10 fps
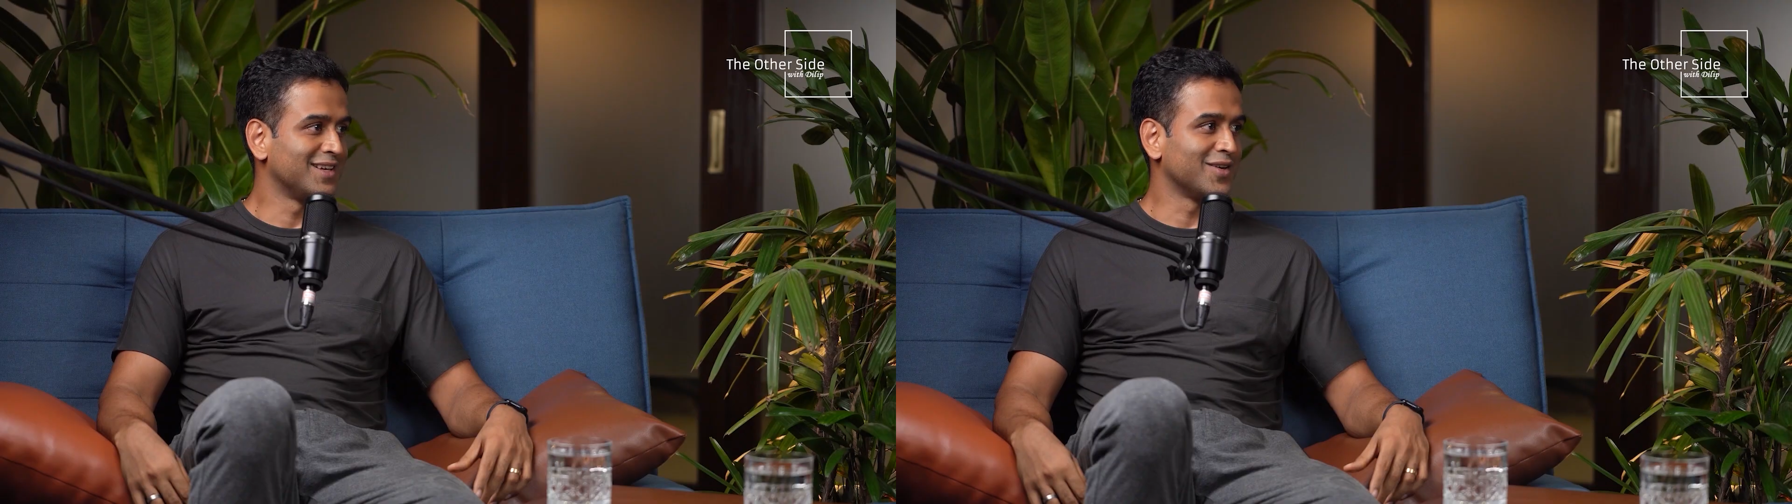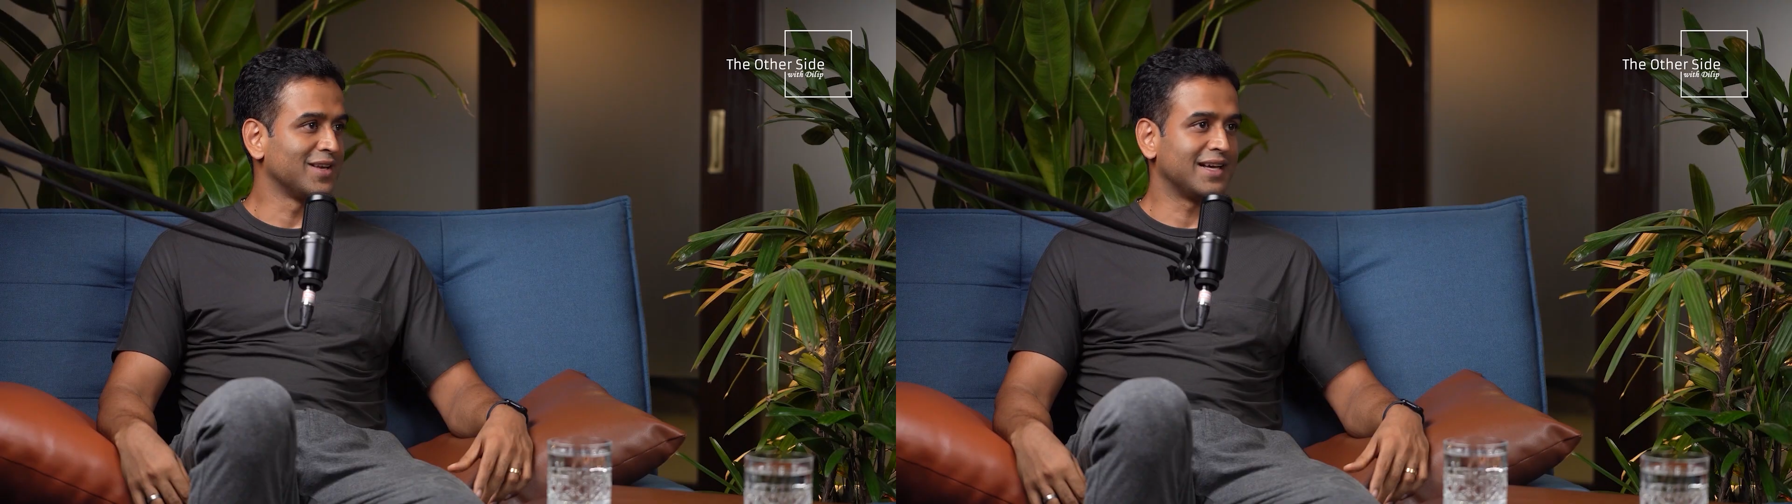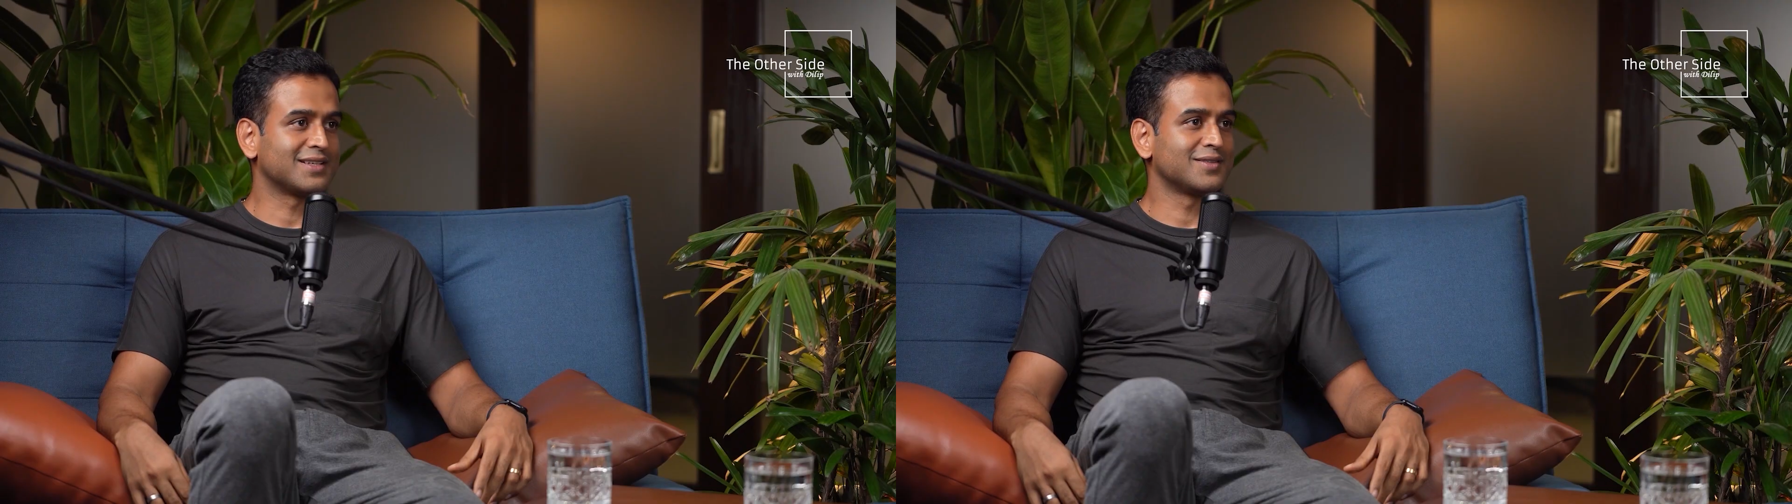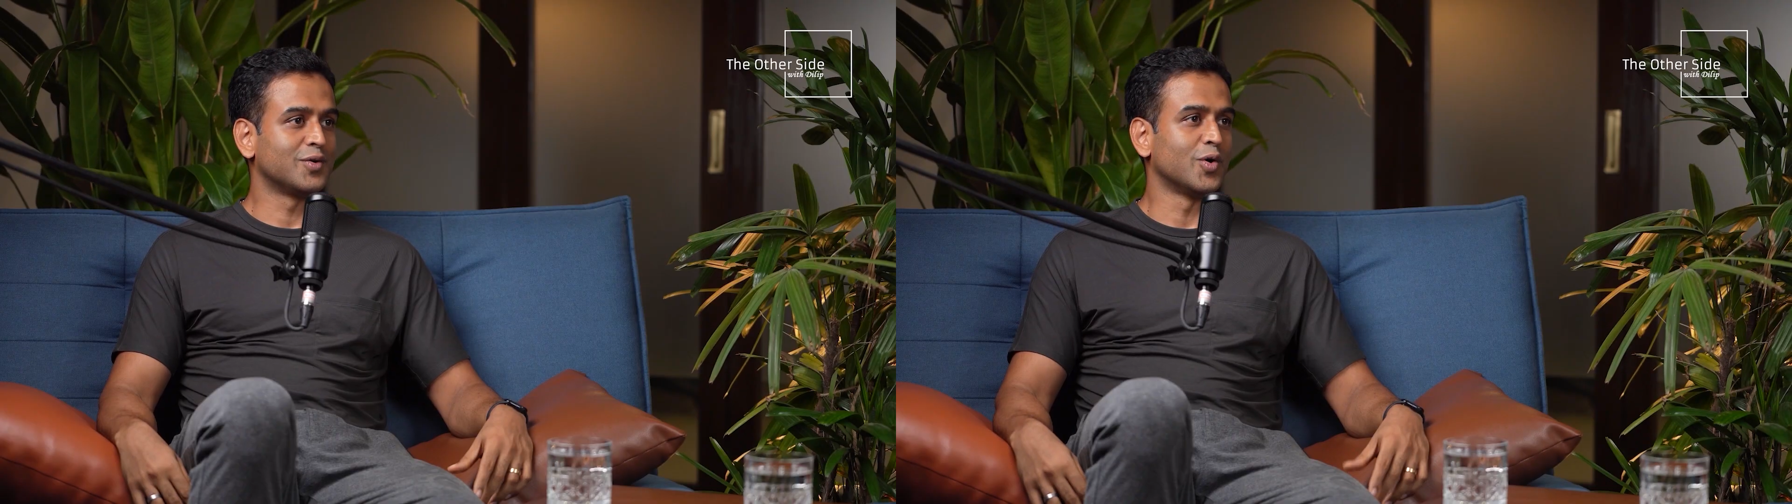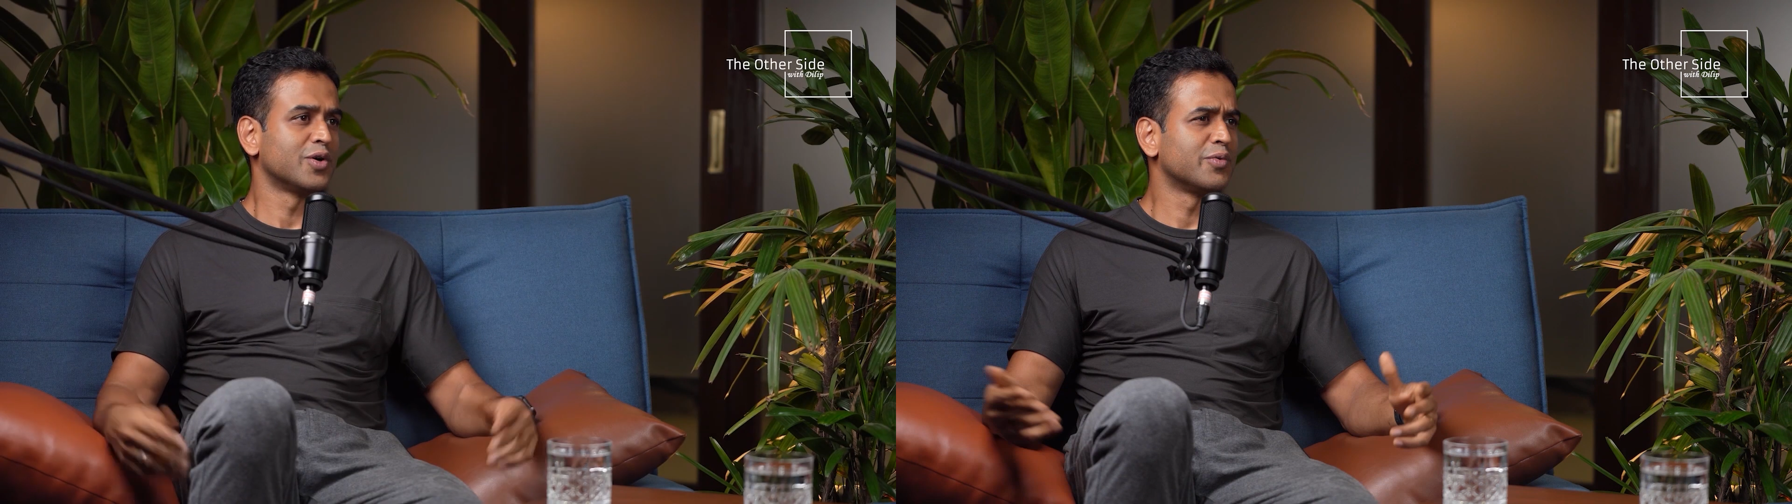like
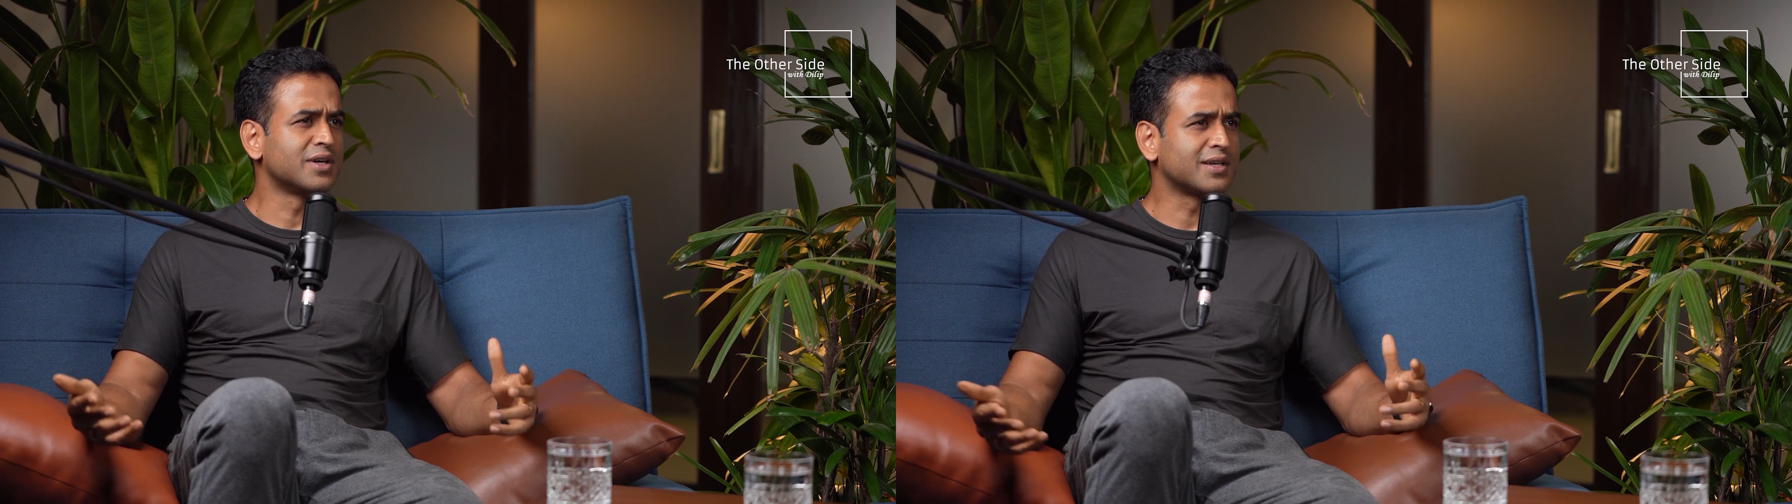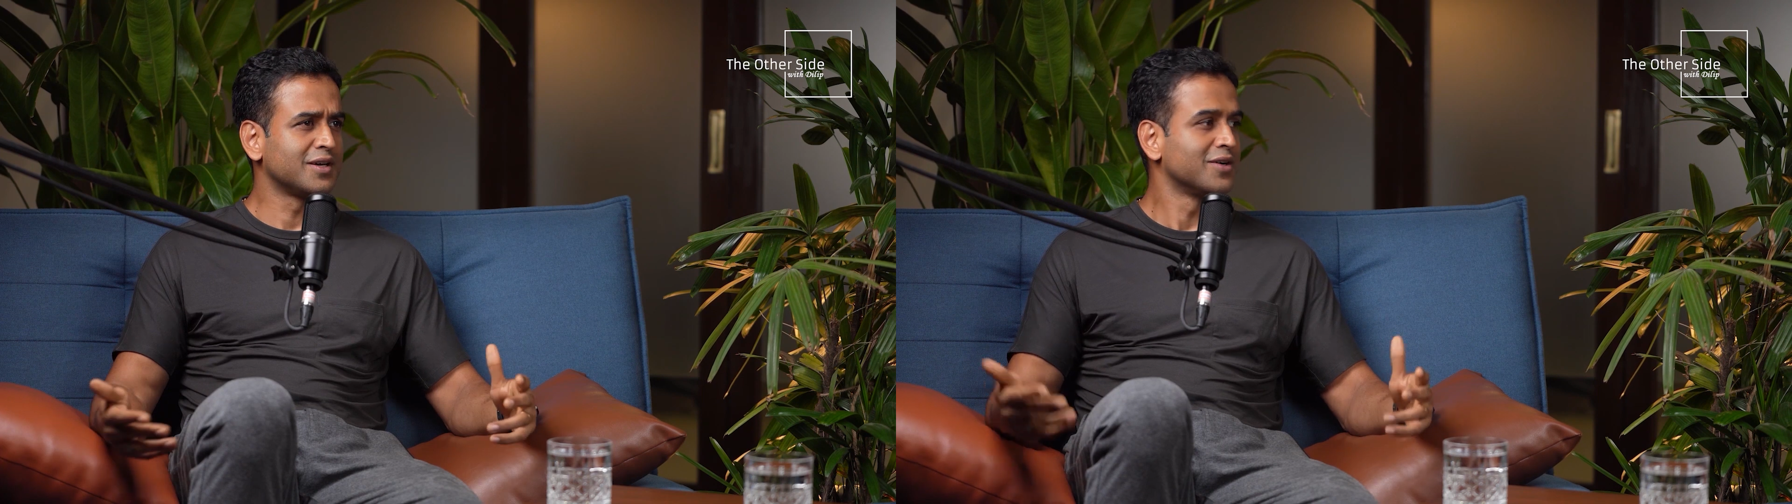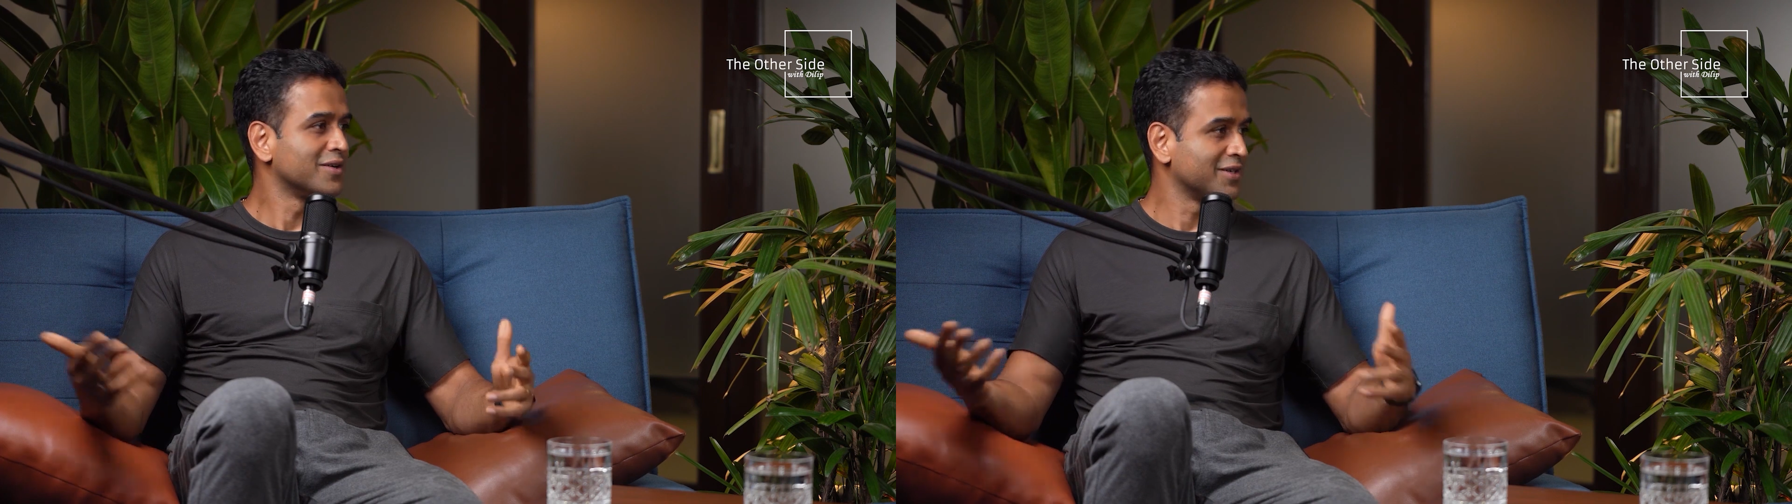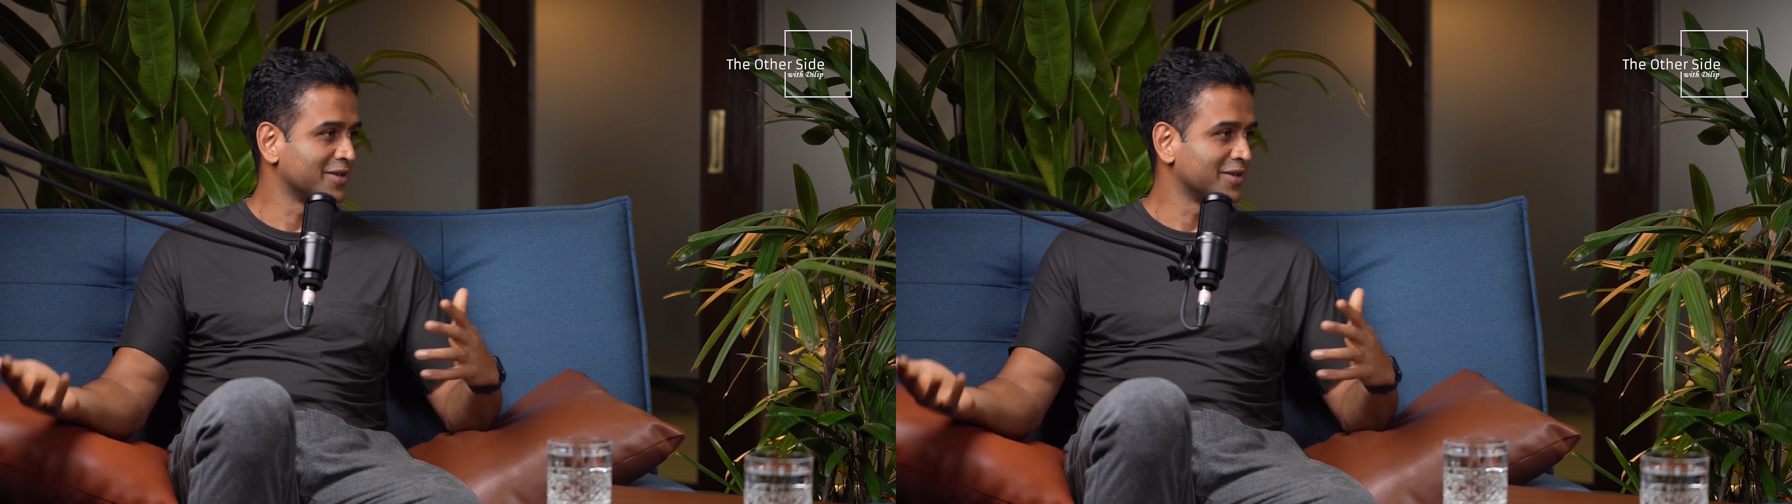overworking,